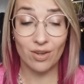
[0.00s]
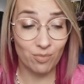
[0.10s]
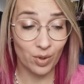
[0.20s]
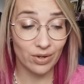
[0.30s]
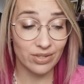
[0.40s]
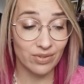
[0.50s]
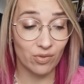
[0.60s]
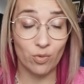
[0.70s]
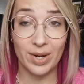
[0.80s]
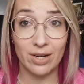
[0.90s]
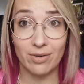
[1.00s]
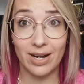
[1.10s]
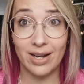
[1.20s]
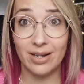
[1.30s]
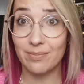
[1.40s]
of books for me to
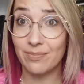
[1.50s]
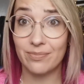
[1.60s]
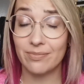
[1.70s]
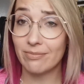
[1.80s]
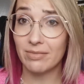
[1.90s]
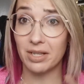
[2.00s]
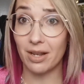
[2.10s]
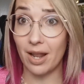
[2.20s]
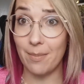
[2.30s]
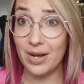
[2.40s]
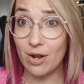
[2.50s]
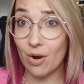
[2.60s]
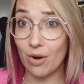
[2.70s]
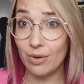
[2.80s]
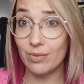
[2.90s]
read, let me
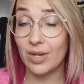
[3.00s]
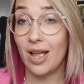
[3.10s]
know.